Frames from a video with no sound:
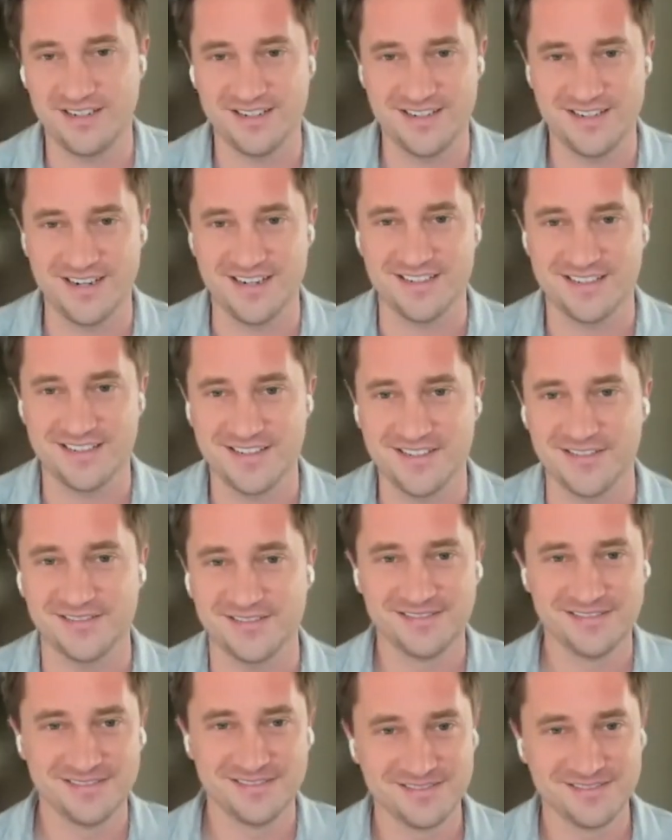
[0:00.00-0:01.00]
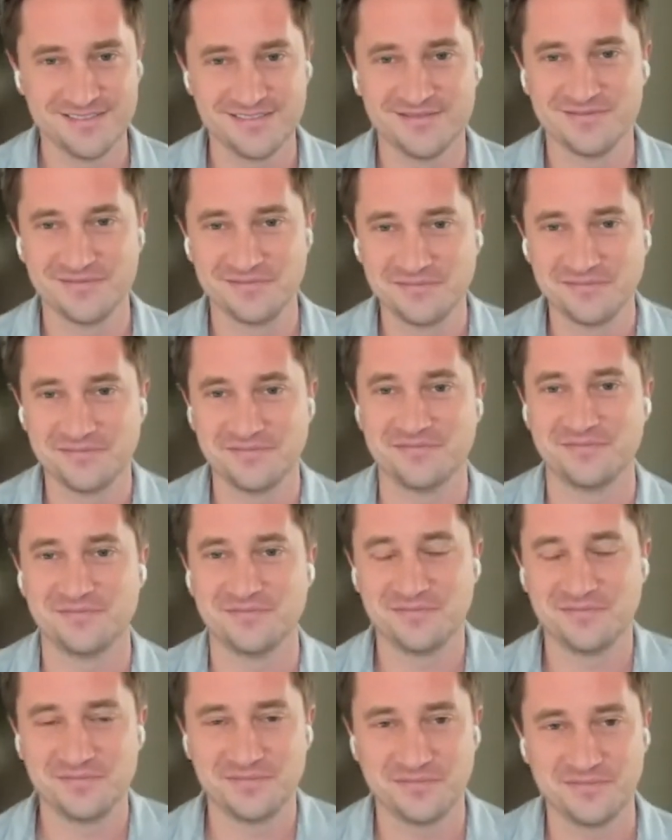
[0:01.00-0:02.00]
yeah, and, and, and that's at very low
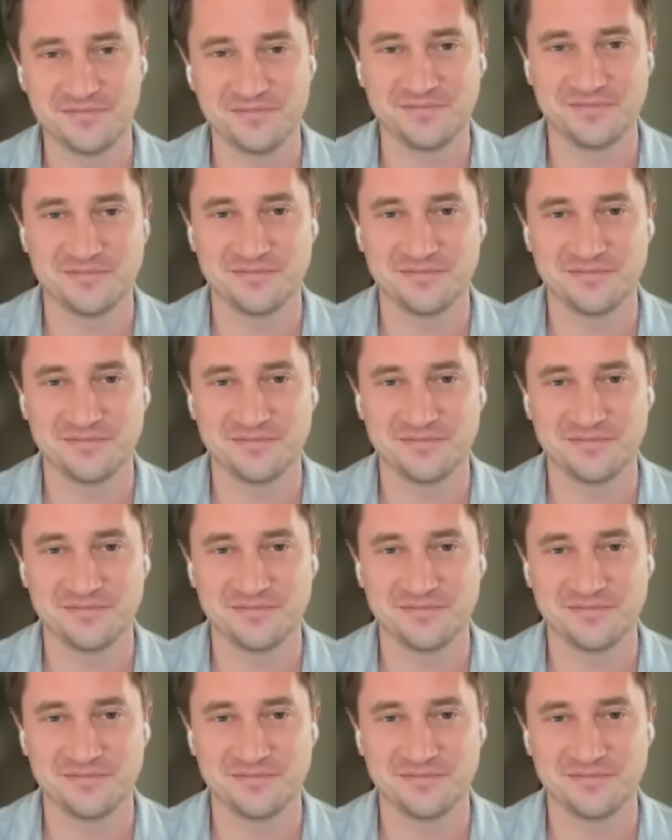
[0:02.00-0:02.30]
power,